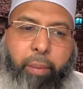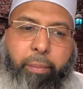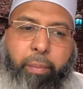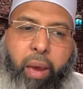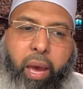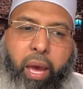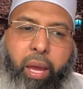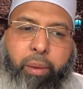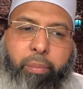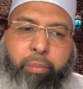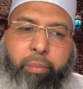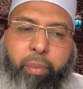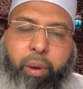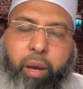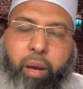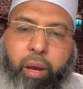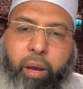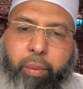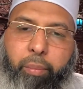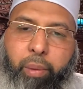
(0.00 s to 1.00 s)
man
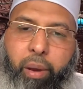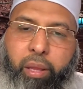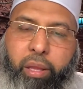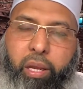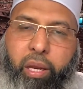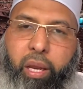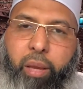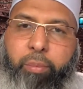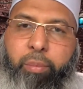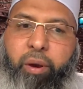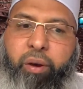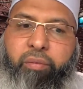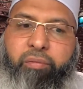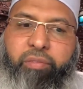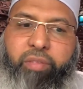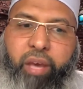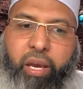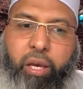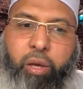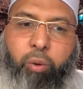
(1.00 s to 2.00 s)
by the name of
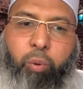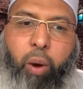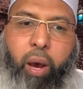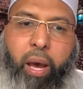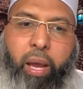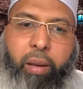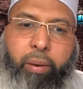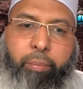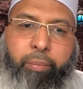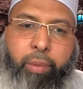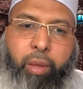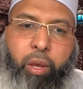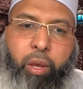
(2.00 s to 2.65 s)
Dhakwan,